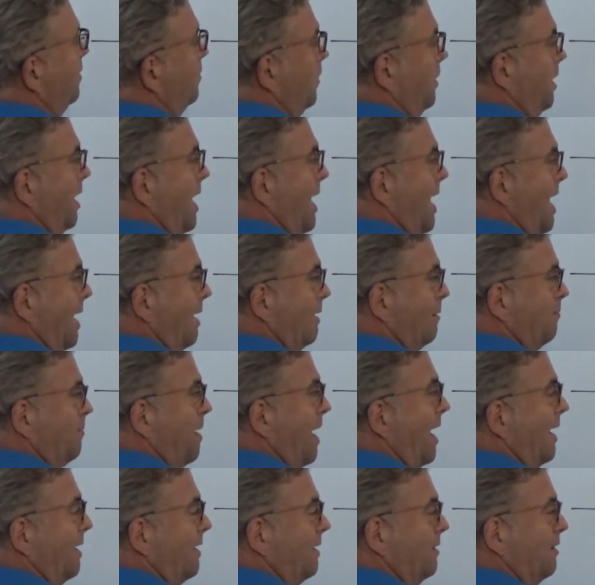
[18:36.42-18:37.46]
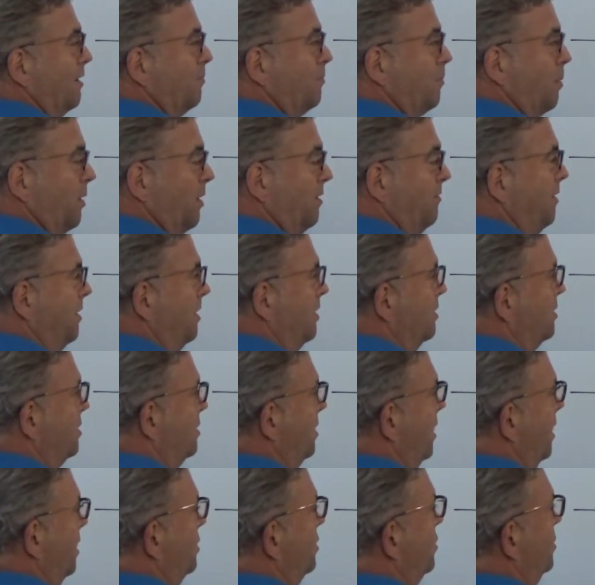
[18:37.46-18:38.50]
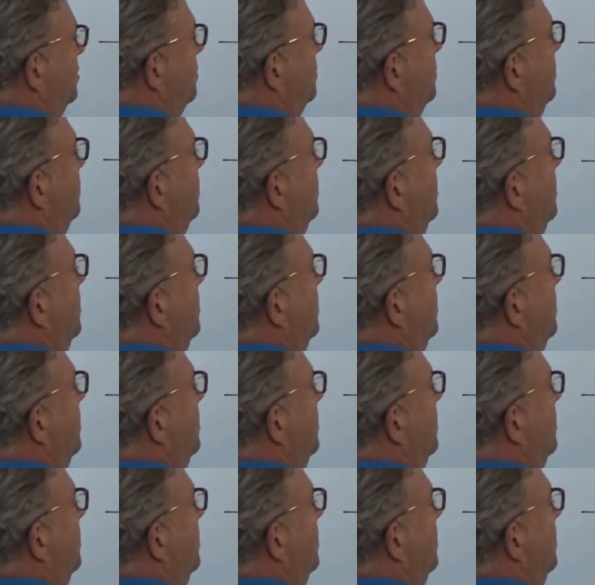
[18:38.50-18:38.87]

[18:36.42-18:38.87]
we had back in the previous section,